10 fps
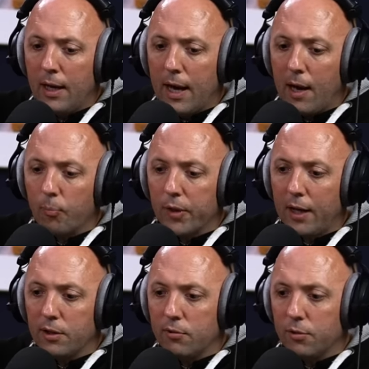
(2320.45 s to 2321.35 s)
and
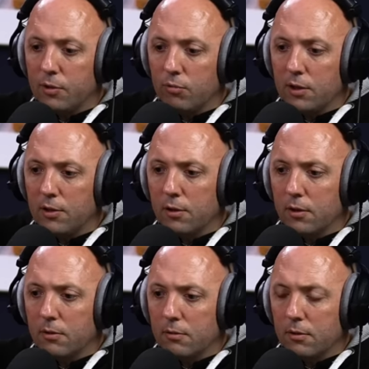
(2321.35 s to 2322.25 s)
you've only really
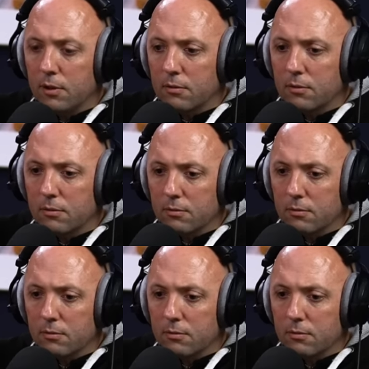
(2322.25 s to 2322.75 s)
got, you know,